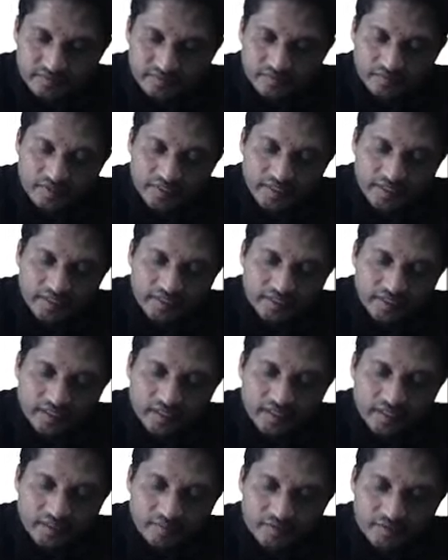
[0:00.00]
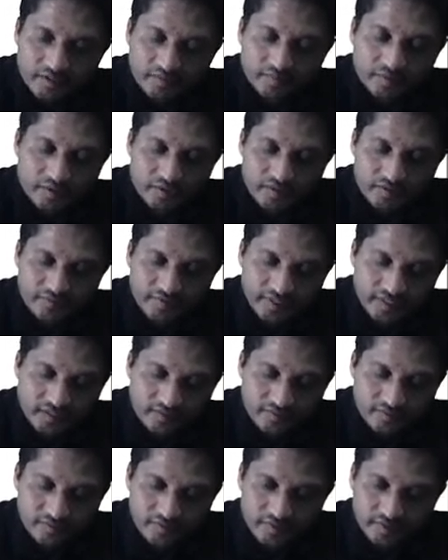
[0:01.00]
Okay, I am supposed to find
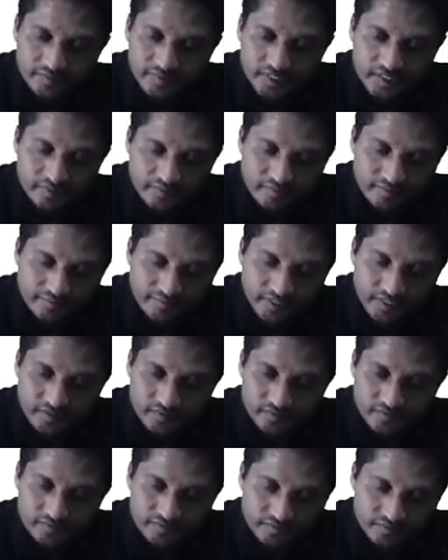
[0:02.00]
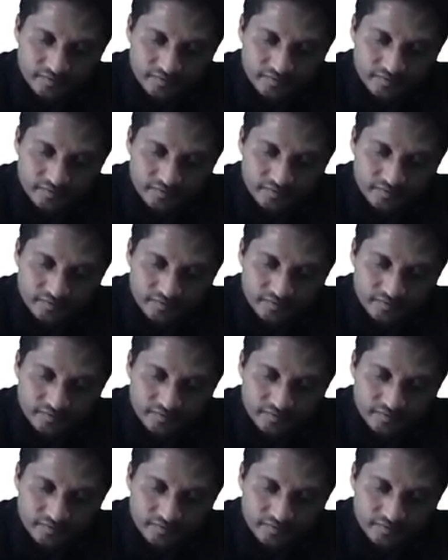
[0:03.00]
a minimum value.